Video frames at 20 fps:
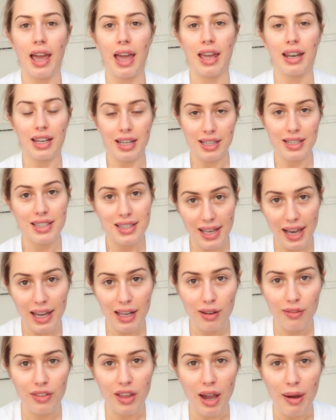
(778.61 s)
and
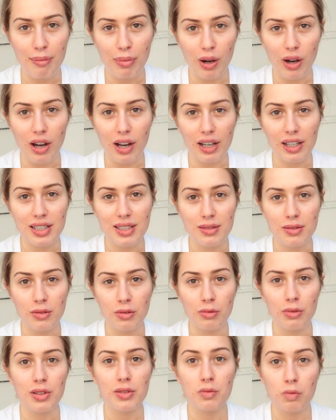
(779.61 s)
inside of that box
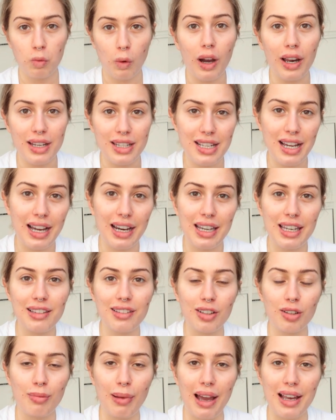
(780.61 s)
was one tiny
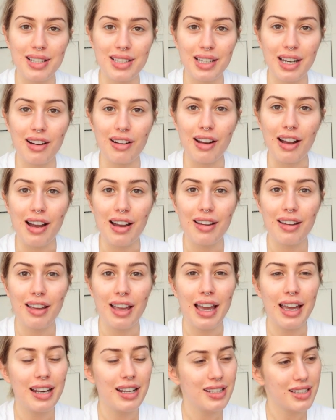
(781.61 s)
little mascara.
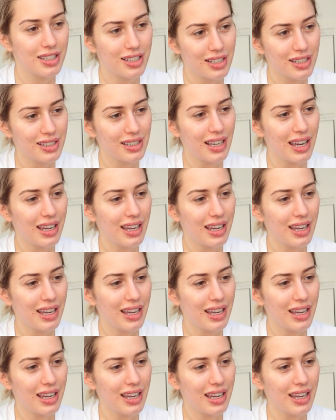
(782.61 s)
And it's just